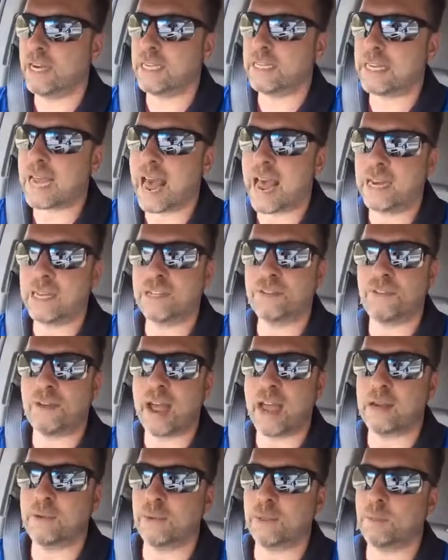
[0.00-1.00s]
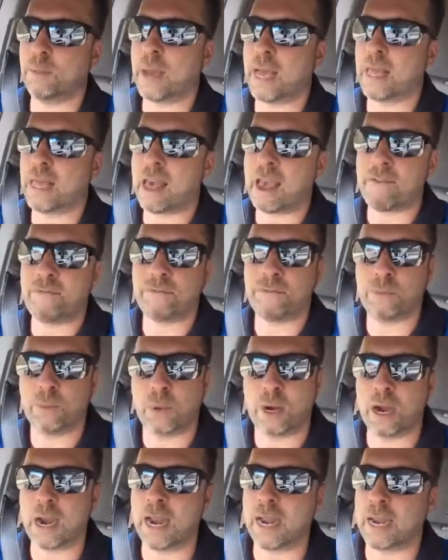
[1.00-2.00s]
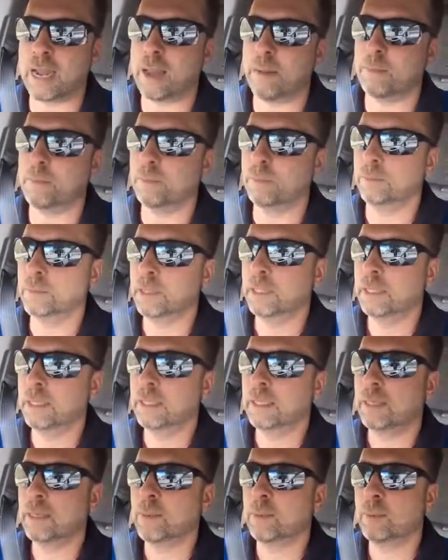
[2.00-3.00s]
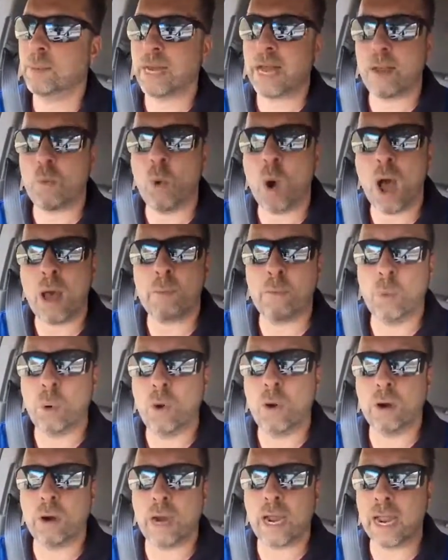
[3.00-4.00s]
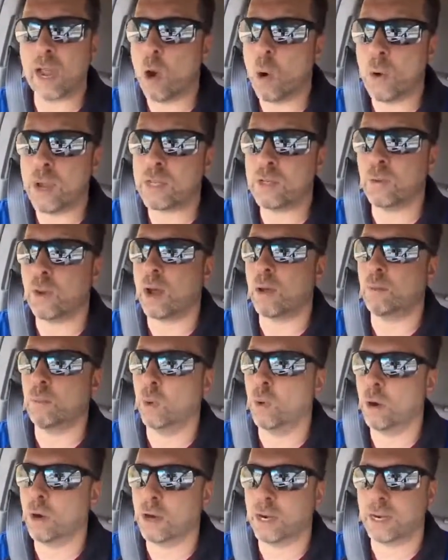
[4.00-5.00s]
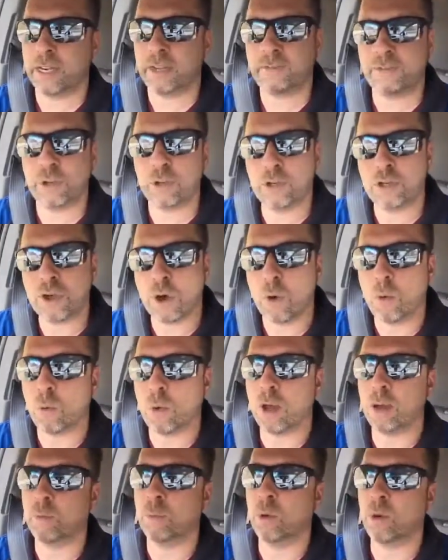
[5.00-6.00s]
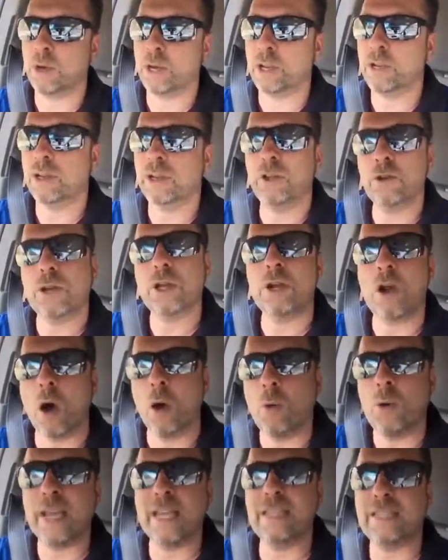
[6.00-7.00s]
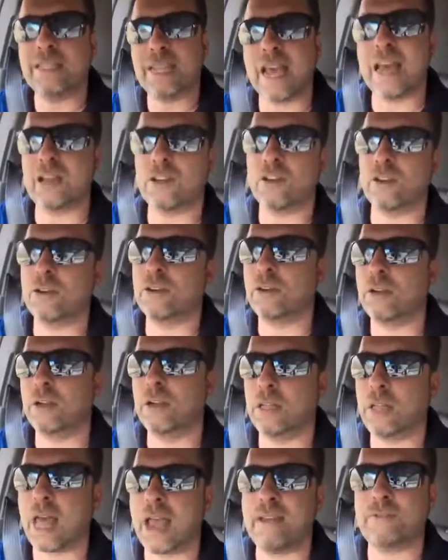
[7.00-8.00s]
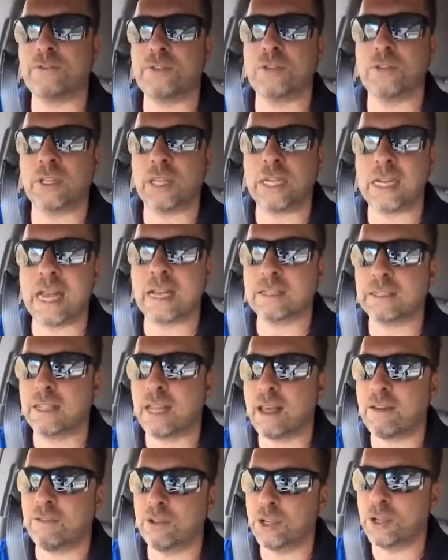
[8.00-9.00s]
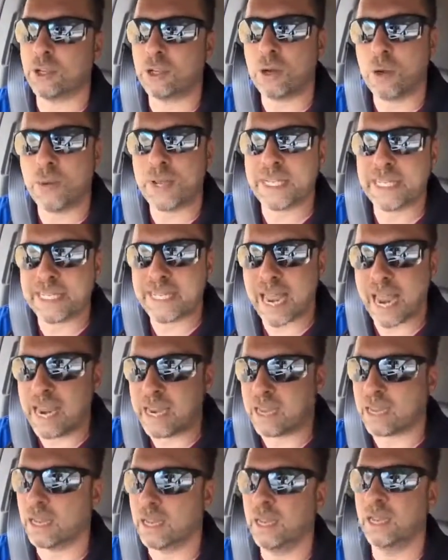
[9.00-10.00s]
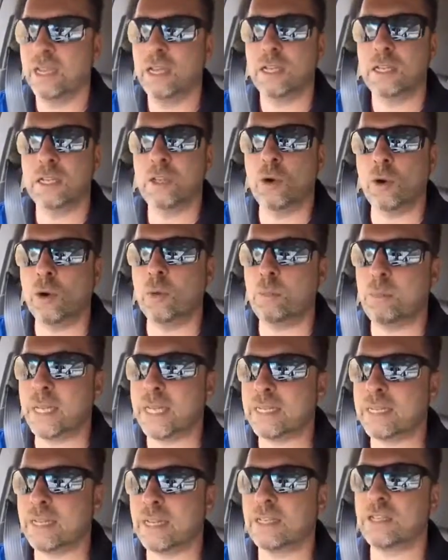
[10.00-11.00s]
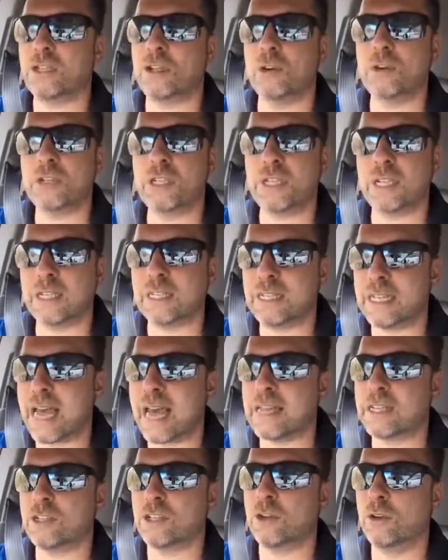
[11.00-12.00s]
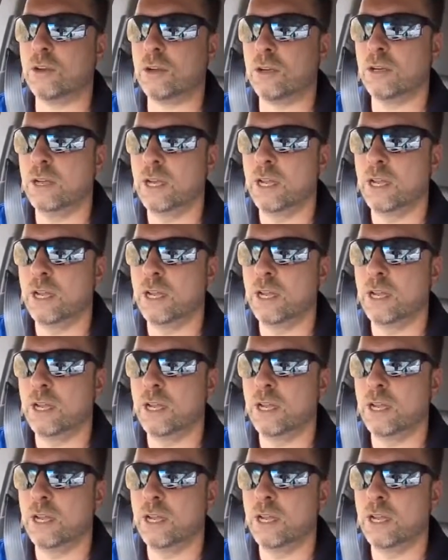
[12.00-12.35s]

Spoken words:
satisfied with my life where I am. But I want more. I always want more. And if you don't want more, you can always get your life to the next level. You can always take your business, your success, your,